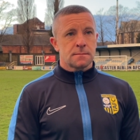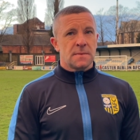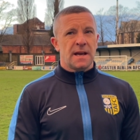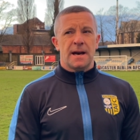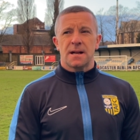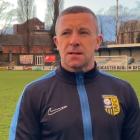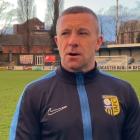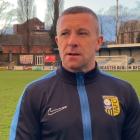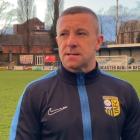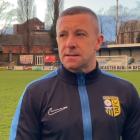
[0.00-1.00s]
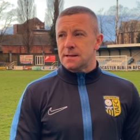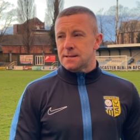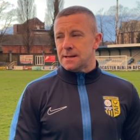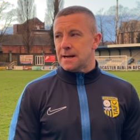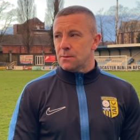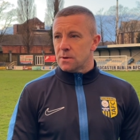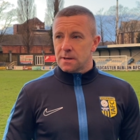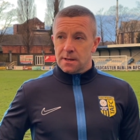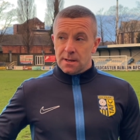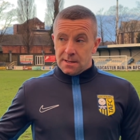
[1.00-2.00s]
Yeah, I thought. Listen, I think anyone
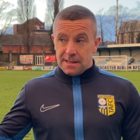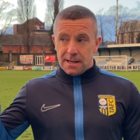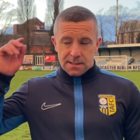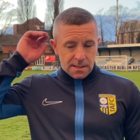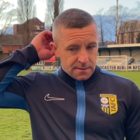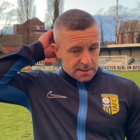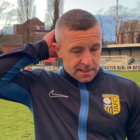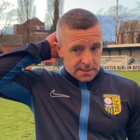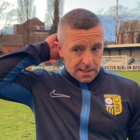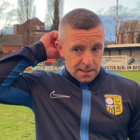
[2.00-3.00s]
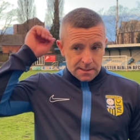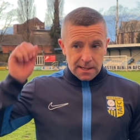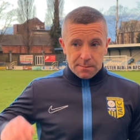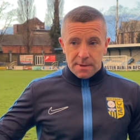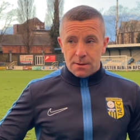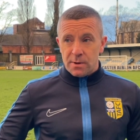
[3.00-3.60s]
that they'll admit it,